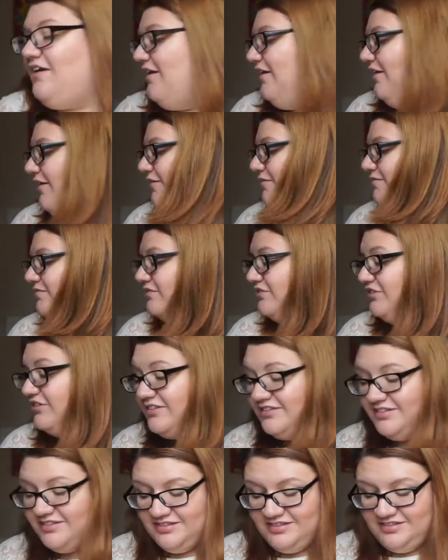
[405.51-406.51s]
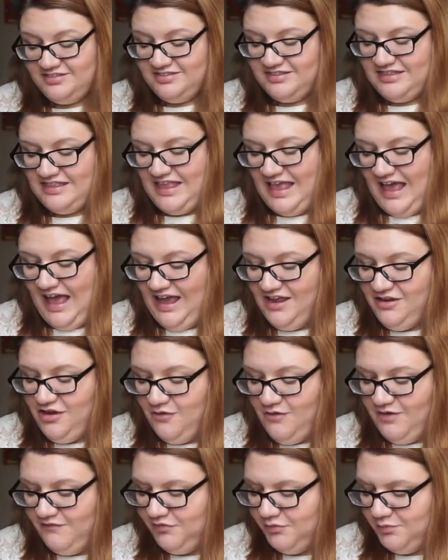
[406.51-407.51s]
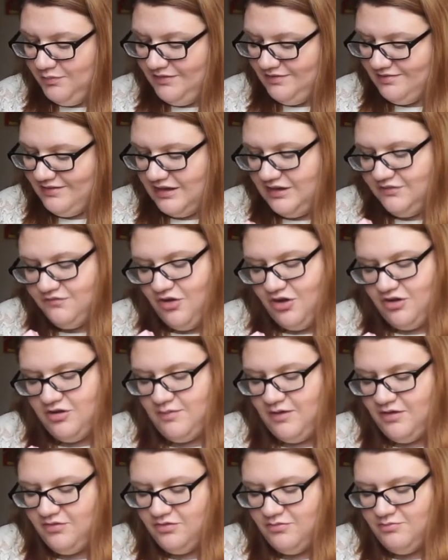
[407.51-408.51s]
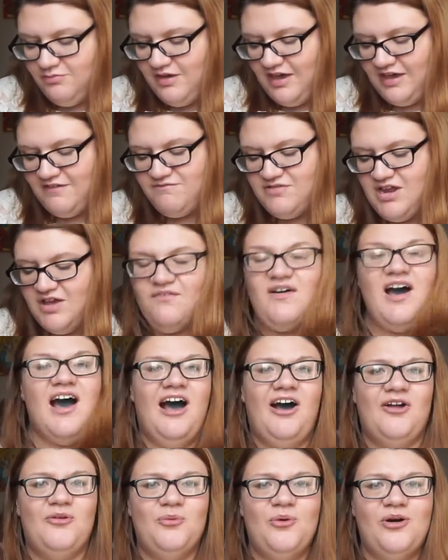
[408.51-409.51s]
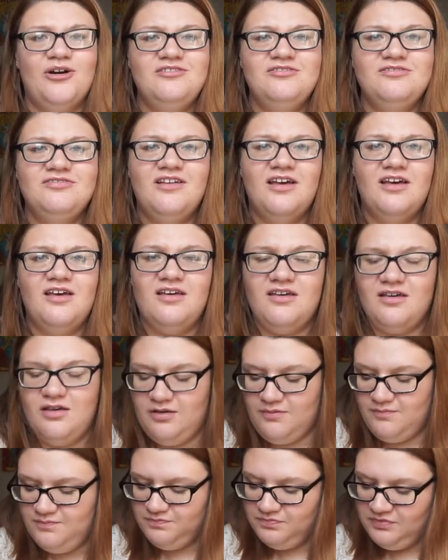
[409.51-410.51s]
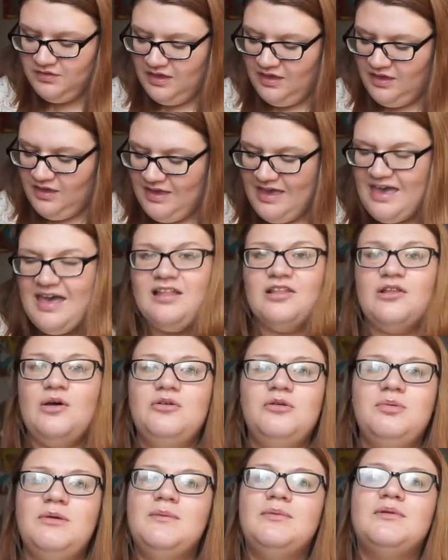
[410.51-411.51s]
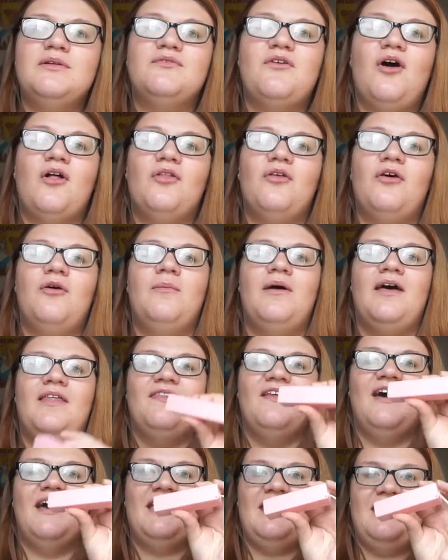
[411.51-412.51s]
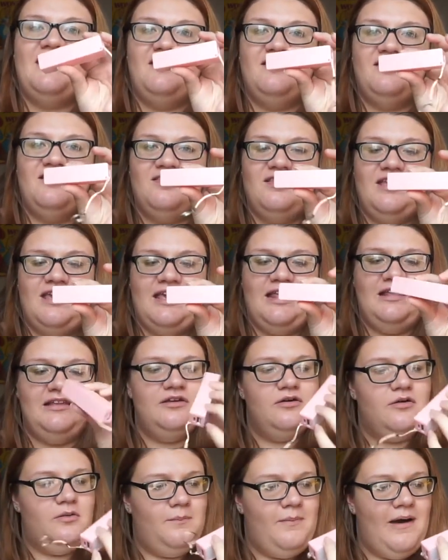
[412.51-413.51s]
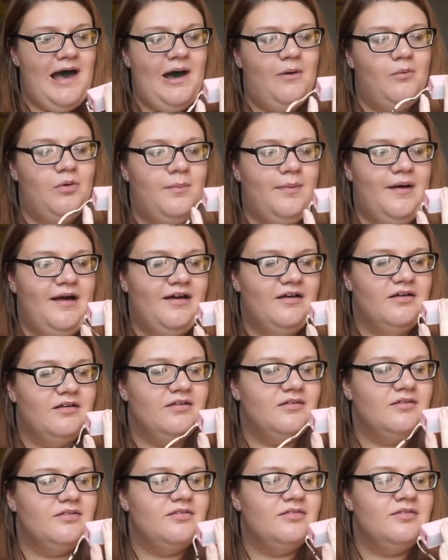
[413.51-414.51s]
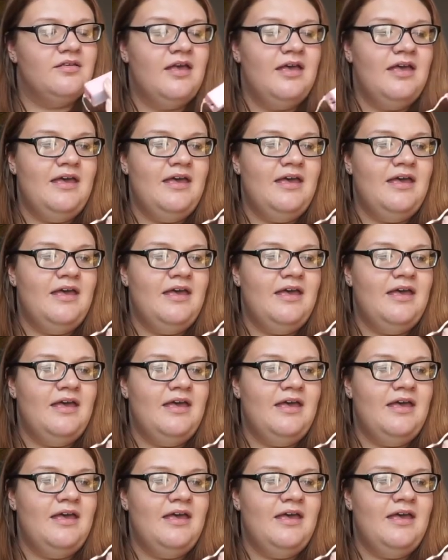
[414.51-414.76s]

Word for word: Um, just, I know everybody's kind of on about them, but I've never had one. Um, a load of people have got them, and that is the little power banks.